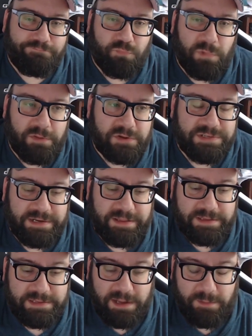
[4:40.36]
while they're sitting in the
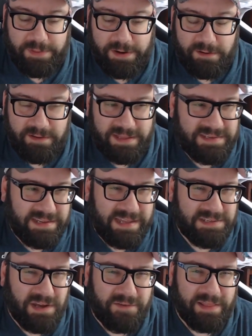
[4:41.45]
tub there. It
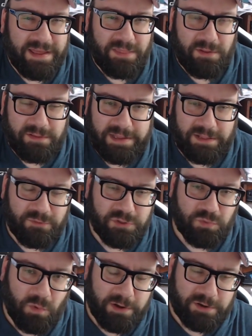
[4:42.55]
gets off a lot of the like
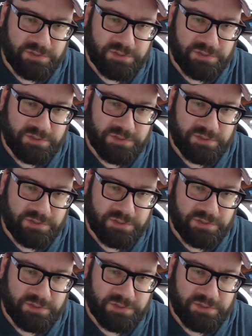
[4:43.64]
loose water.